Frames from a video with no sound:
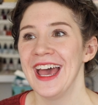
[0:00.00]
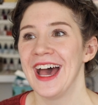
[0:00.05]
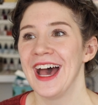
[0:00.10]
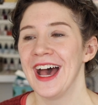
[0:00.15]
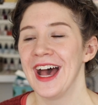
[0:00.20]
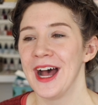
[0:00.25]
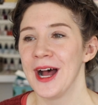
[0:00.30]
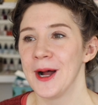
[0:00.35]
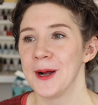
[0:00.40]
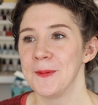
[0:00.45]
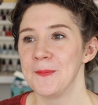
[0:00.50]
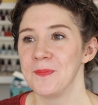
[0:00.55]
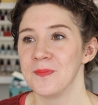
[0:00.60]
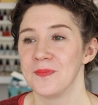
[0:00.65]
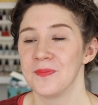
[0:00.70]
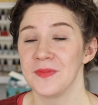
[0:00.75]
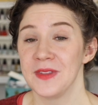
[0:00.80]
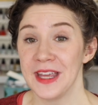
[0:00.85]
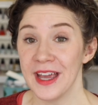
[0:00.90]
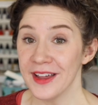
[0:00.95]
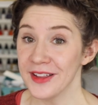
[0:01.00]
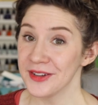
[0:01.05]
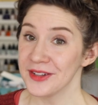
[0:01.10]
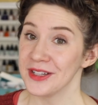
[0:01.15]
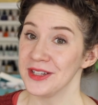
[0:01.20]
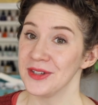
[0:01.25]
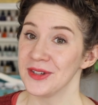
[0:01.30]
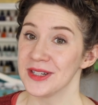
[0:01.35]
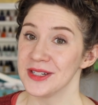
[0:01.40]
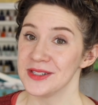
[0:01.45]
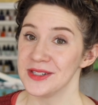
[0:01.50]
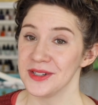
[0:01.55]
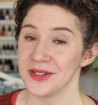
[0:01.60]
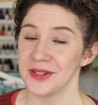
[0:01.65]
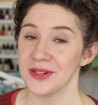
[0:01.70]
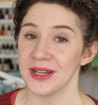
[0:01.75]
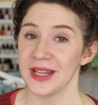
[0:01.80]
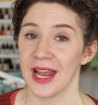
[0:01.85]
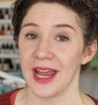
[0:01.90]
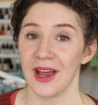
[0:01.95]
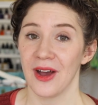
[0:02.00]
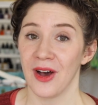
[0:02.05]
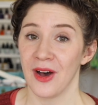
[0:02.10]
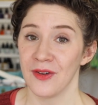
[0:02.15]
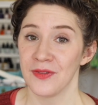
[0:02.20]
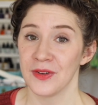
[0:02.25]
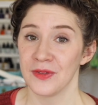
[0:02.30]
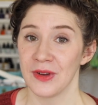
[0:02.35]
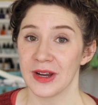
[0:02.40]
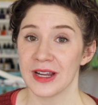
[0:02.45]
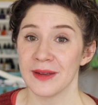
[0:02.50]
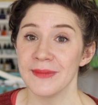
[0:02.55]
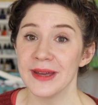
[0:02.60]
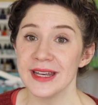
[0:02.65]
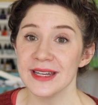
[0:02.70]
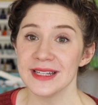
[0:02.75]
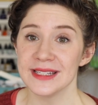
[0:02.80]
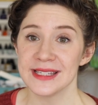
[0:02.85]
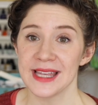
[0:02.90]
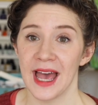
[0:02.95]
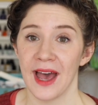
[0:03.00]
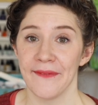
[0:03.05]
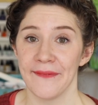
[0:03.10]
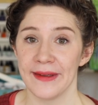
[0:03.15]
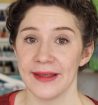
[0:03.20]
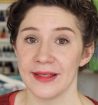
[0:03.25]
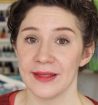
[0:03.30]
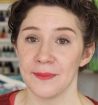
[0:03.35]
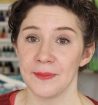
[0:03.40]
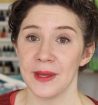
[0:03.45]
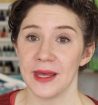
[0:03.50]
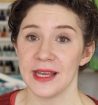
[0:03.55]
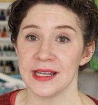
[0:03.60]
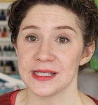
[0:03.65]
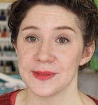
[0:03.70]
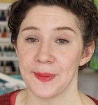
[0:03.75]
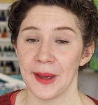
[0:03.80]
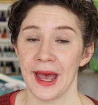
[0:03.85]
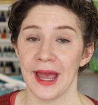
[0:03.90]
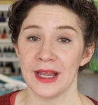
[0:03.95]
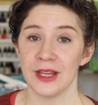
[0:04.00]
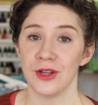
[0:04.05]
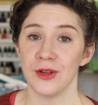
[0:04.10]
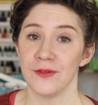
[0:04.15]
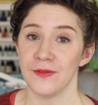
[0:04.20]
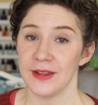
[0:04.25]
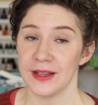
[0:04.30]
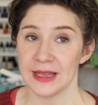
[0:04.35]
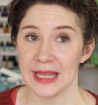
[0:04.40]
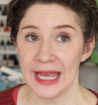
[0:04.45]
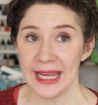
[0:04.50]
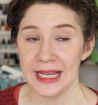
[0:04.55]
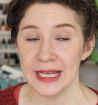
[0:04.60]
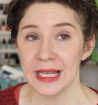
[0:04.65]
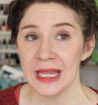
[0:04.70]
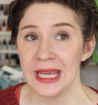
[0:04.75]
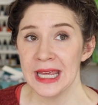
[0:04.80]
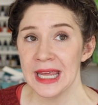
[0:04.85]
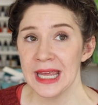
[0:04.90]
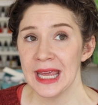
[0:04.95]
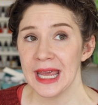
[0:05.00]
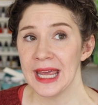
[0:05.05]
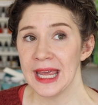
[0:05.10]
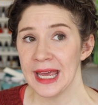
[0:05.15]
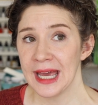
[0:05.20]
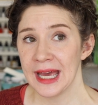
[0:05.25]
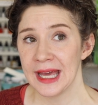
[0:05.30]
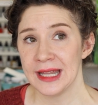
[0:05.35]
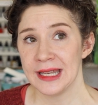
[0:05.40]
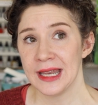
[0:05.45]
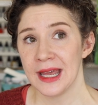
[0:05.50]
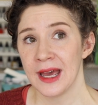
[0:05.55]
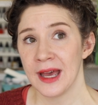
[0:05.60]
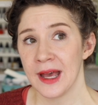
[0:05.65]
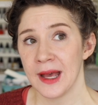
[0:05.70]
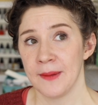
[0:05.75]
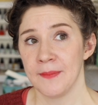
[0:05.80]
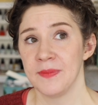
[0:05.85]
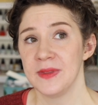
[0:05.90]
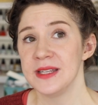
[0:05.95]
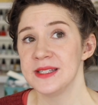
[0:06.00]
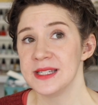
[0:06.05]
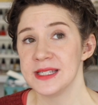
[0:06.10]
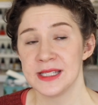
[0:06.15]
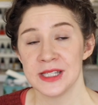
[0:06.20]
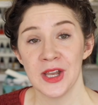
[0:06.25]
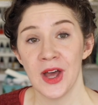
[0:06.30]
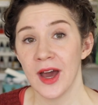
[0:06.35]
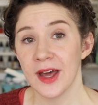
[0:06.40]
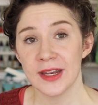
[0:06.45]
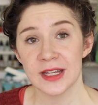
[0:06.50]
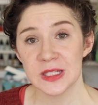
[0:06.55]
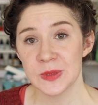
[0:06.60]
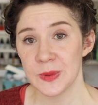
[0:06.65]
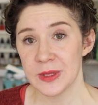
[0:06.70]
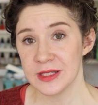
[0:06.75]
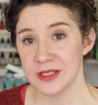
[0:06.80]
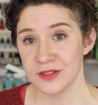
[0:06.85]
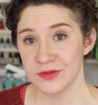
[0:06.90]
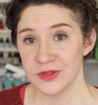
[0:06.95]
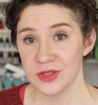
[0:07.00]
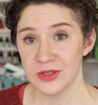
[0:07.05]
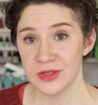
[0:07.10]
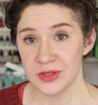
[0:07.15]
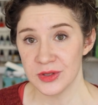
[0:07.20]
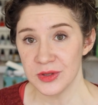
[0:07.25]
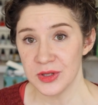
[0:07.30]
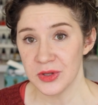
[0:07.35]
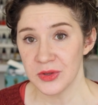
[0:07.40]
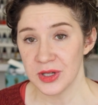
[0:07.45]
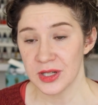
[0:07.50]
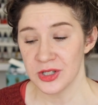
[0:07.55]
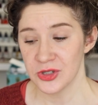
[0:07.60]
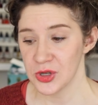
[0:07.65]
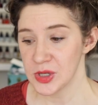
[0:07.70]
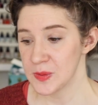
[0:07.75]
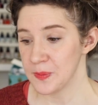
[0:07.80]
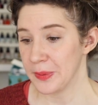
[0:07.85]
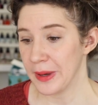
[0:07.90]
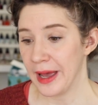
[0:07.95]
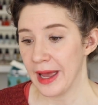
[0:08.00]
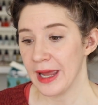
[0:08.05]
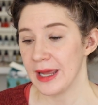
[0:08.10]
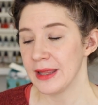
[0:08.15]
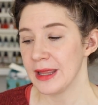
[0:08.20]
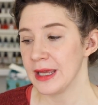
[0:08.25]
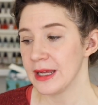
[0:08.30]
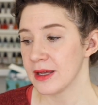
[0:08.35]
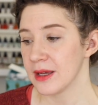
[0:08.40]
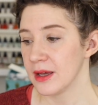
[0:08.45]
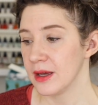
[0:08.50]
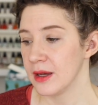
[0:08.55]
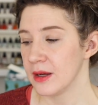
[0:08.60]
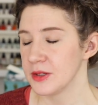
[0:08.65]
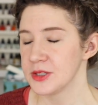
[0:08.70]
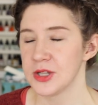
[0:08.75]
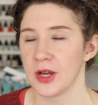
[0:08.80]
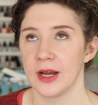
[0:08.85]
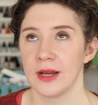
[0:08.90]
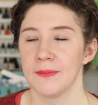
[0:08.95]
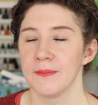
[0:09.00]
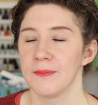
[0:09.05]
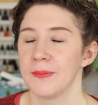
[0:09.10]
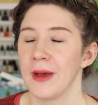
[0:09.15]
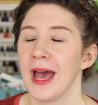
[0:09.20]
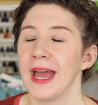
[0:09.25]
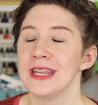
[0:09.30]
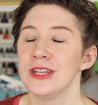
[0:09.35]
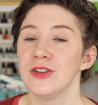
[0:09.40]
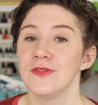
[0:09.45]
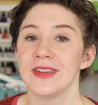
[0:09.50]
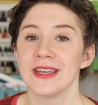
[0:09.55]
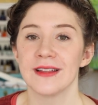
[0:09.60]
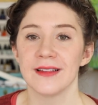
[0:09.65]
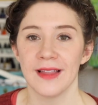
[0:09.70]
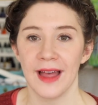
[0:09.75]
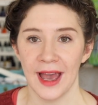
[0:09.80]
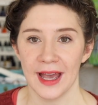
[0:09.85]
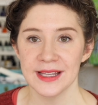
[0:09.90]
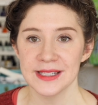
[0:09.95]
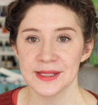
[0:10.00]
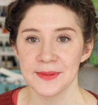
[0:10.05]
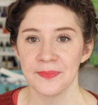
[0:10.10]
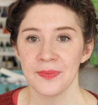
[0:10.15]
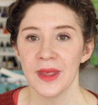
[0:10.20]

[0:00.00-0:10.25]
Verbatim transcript: um, the other thing you can do, and I often recommend, is having the piece behind U V light. And um, this is not expensive to do. You can just buy like, uh, or sorry, behind U V glass.